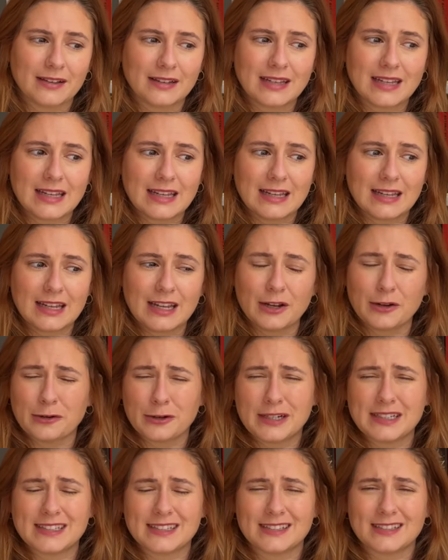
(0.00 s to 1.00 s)
he
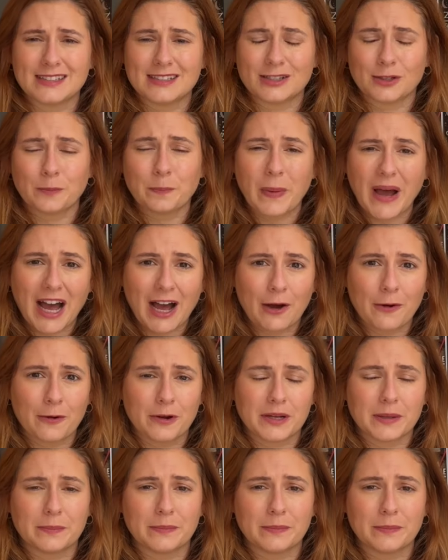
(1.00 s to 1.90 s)
increases his power,